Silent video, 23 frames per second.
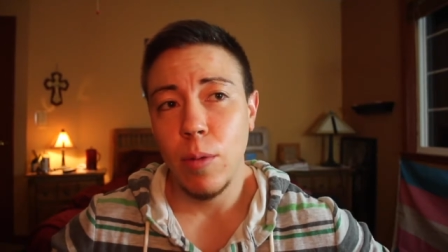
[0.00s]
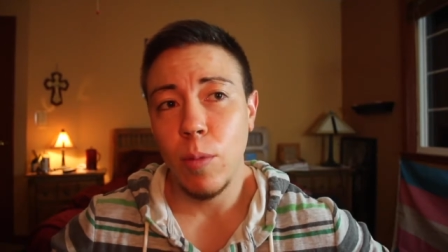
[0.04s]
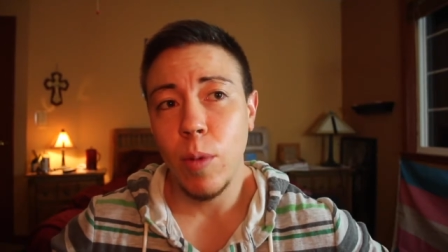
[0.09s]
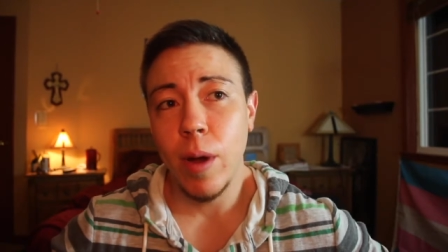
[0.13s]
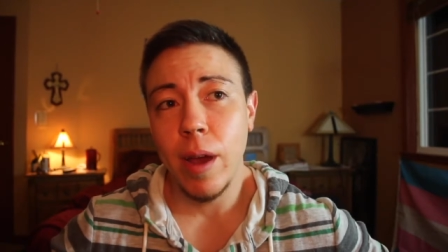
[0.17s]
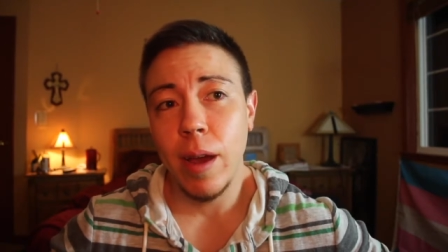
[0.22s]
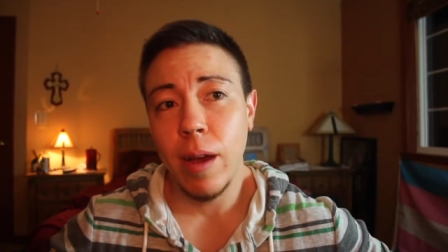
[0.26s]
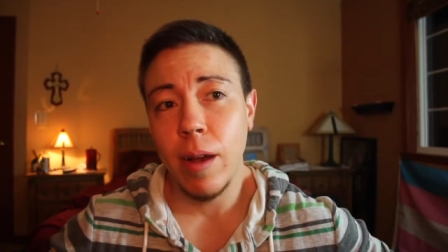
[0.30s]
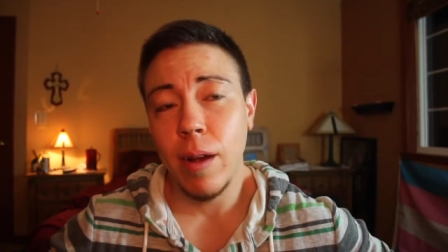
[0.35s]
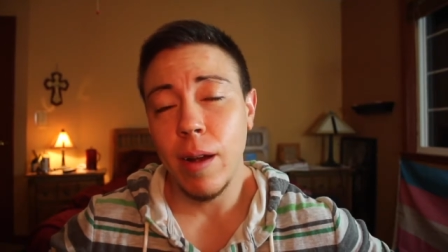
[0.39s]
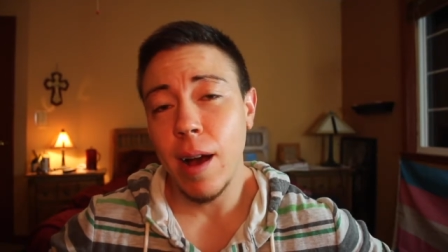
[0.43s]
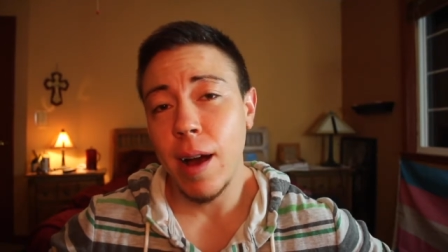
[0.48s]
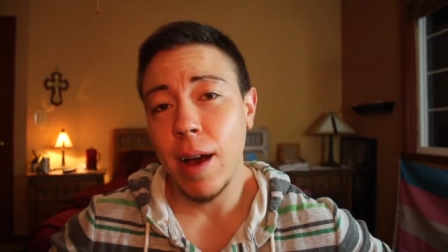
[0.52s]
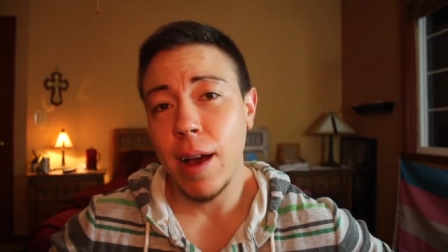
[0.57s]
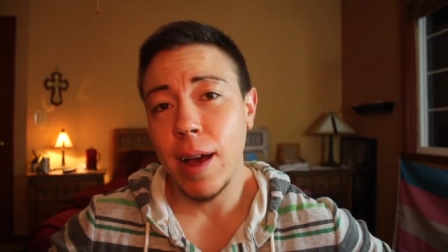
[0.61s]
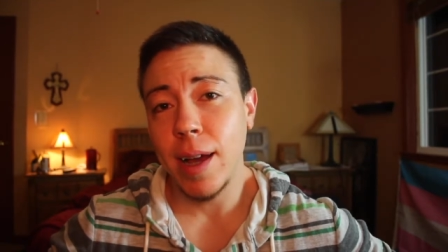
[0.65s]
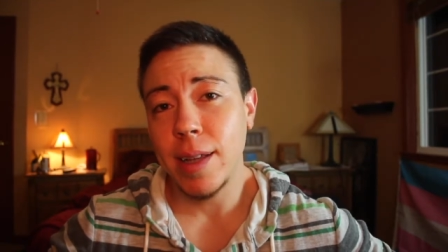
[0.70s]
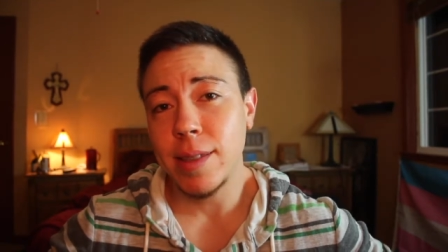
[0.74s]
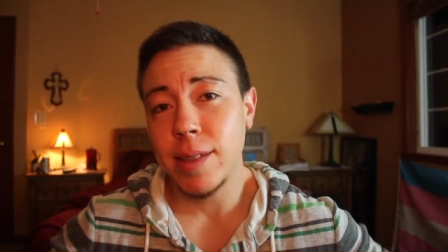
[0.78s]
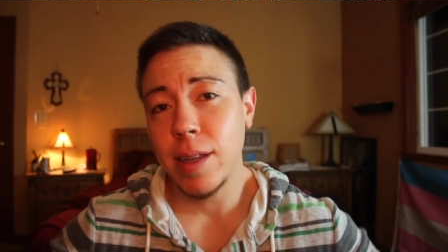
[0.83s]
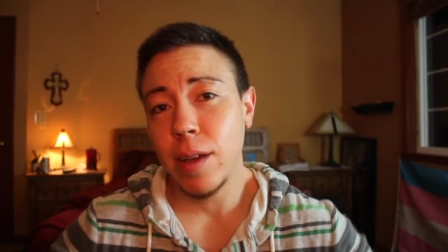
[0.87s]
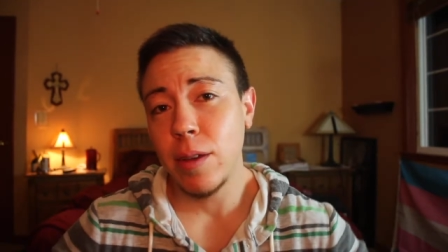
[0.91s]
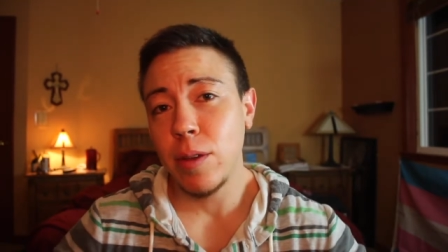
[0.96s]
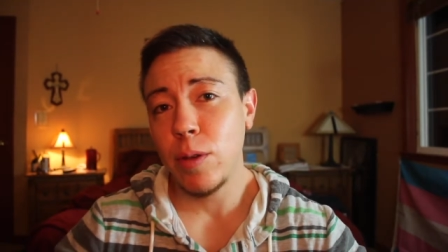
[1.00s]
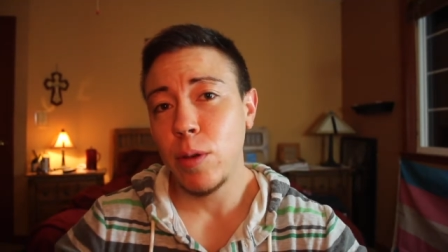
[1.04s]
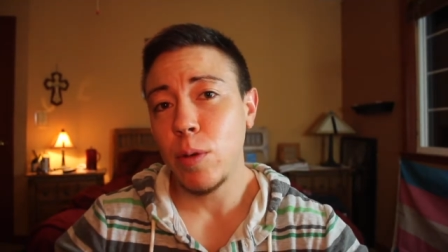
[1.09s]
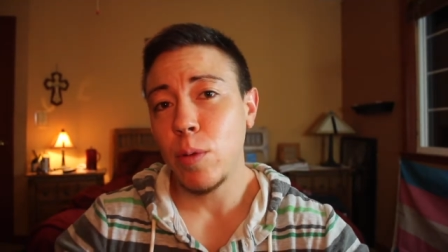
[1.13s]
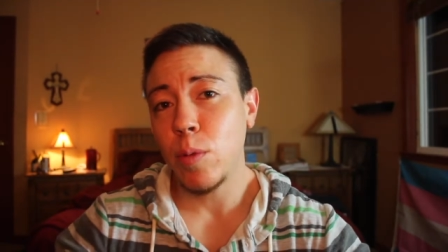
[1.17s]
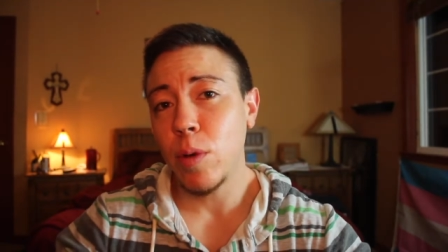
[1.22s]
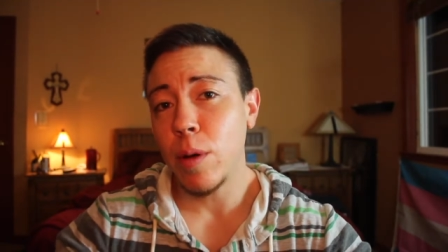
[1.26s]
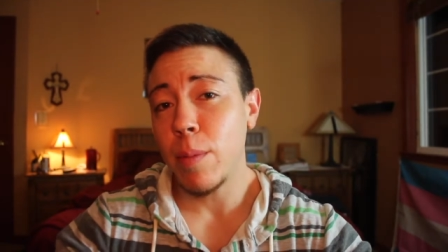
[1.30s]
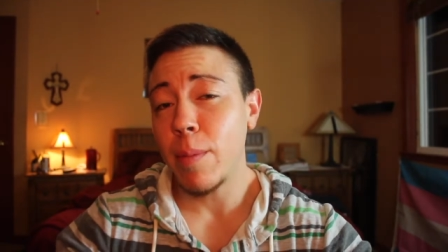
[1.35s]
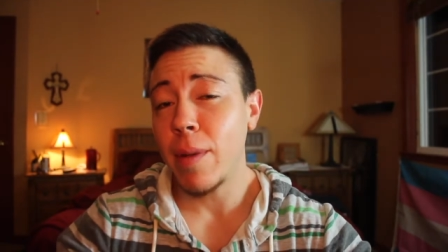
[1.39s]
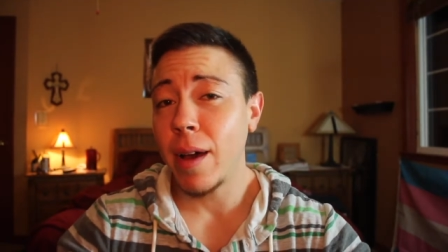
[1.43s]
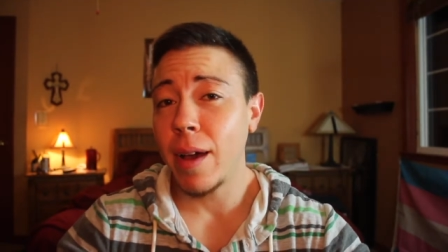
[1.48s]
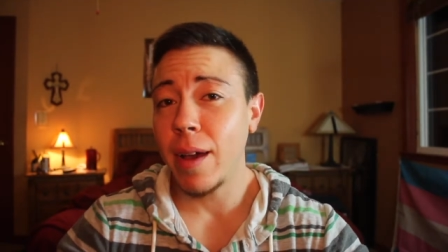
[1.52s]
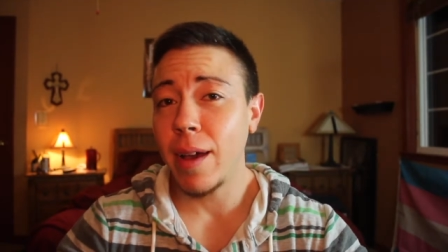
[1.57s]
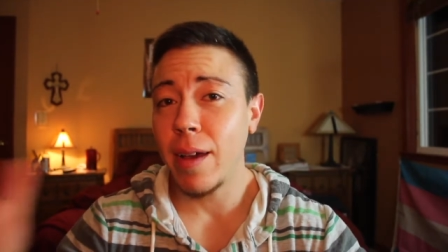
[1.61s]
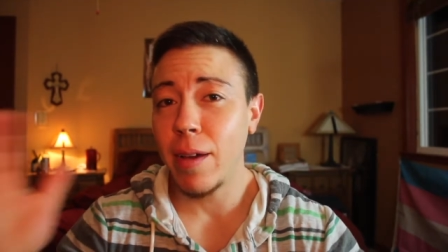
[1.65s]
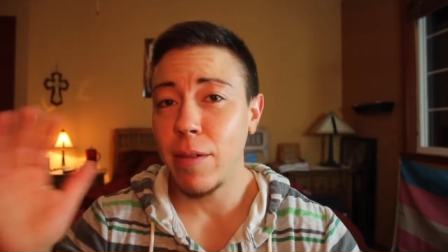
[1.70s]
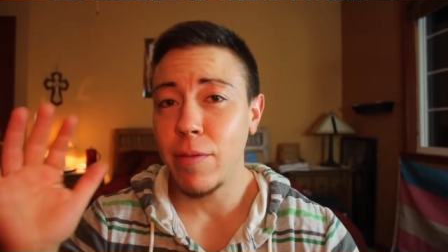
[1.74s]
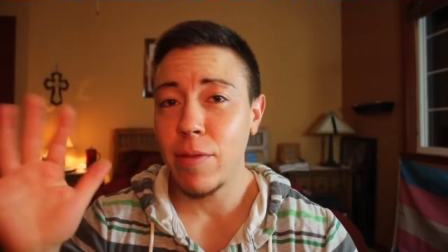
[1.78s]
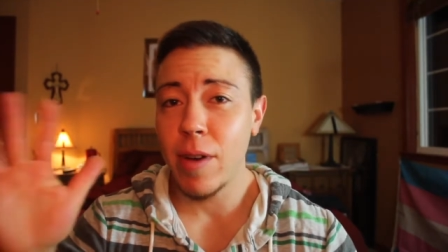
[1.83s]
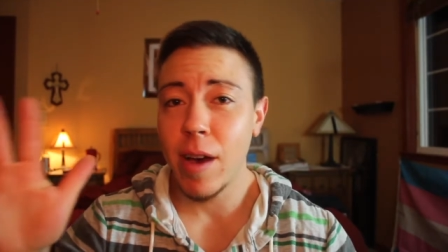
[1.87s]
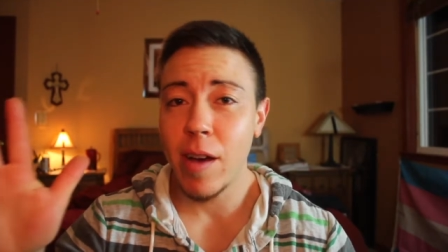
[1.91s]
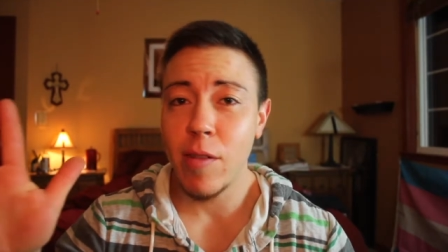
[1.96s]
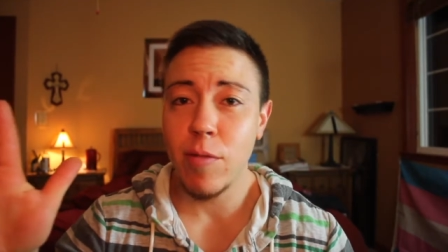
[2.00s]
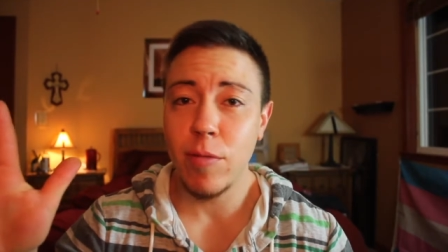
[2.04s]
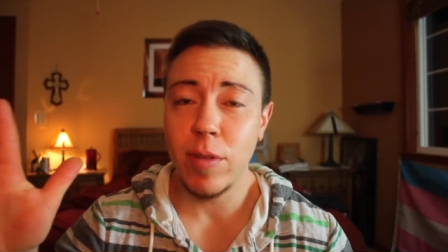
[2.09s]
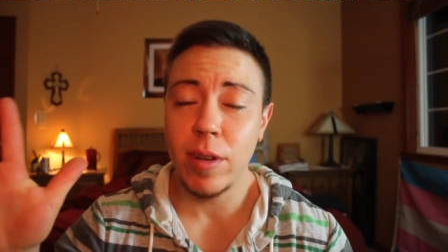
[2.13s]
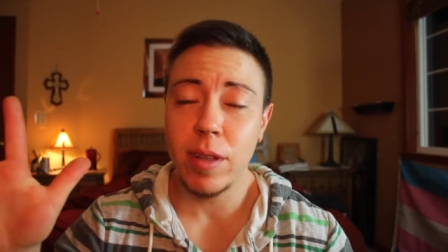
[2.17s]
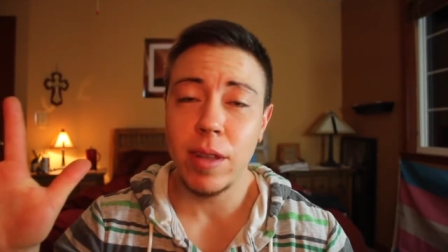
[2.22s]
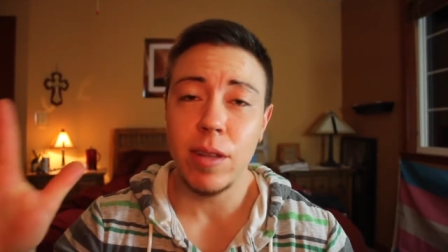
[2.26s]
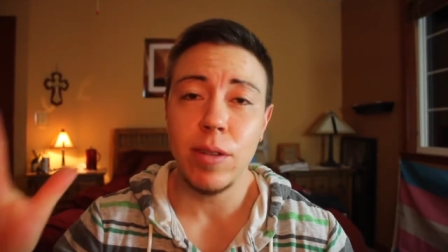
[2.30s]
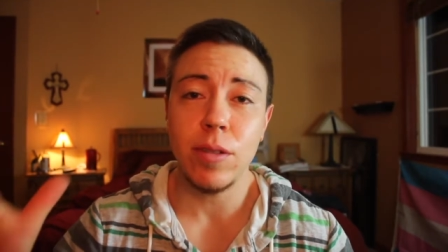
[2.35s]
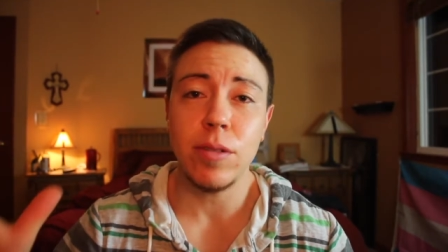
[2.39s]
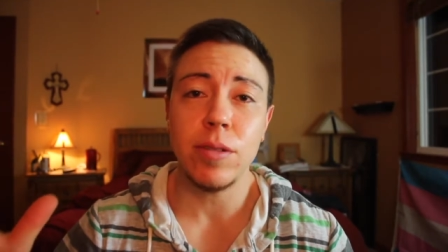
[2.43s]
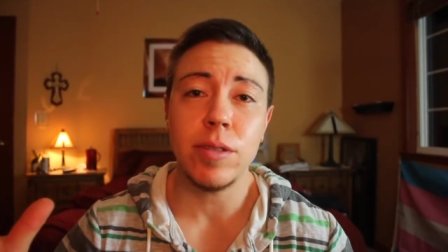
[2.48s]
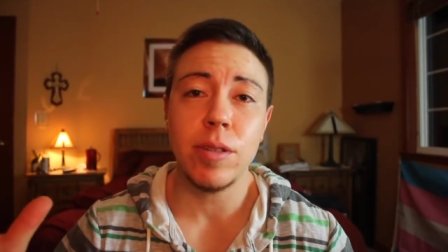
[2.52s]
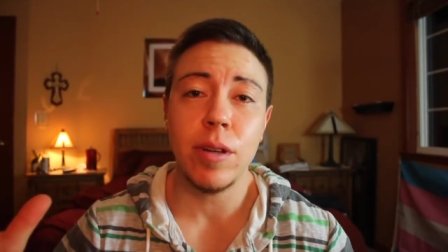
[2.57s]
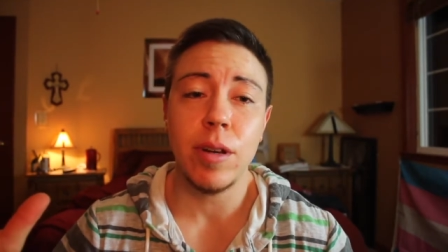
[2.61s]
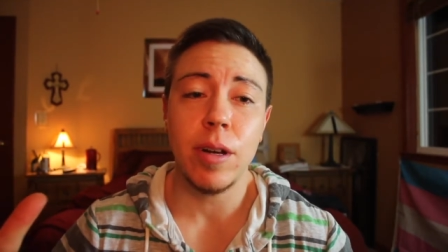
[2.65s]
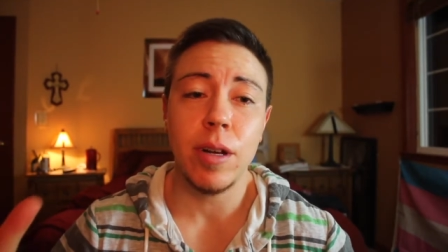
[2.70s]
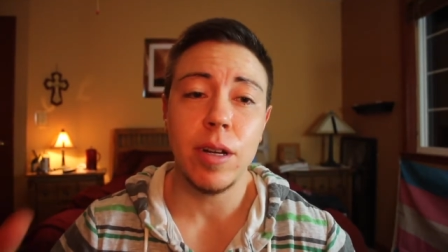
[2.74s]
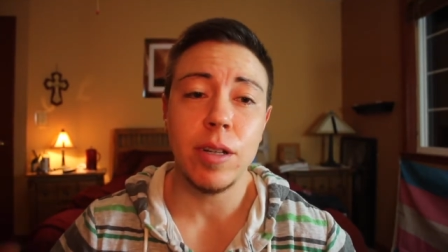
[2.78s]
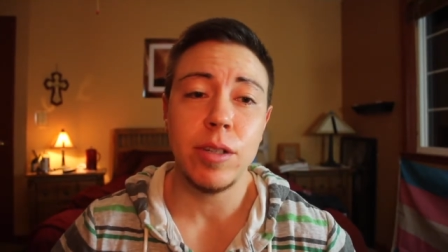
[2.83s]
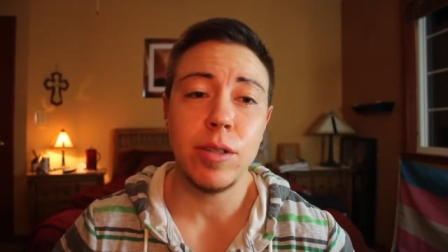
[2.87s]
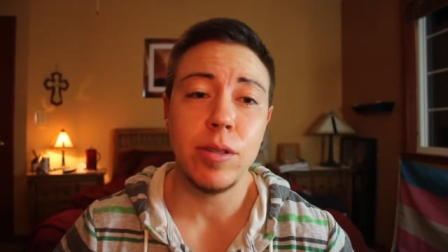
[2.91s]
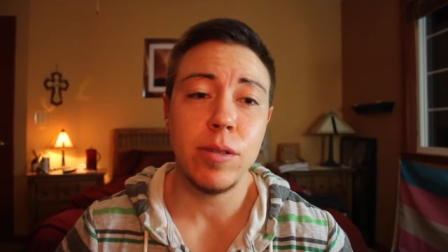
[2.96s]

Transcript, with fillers: where I tell you what my 5 weekly goals are